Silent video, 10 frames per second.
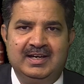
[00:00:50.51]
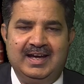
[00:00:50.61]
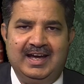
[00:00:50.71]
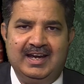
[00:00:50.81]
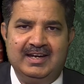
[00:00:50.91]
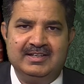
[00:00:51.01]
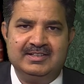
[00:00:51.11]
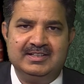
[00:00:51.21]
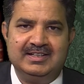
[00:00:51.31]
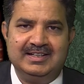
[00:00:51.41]
and
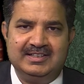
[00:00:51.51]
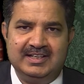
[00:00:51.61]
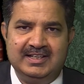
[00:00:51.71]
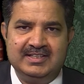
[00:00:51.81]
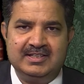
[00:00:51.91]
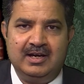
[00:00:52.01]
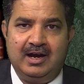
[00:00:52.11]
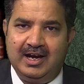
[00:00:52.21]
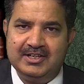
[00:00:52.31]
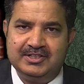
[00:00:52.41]
it is
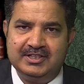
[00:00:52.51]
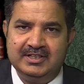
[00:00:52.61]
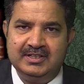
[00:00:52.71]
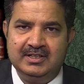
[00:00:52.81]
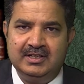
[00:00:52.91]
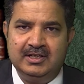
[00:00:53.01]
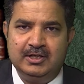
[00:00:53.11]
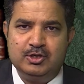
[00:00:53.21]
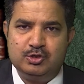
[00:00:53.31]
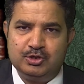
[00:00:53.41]
IT,
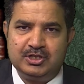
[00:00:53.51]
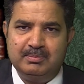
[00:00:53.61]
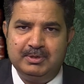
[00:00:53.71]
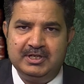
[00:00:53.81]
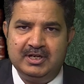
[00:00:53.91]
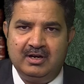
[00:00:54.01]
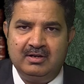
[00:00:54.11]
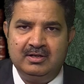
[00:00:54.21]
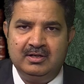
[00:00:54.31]
social media,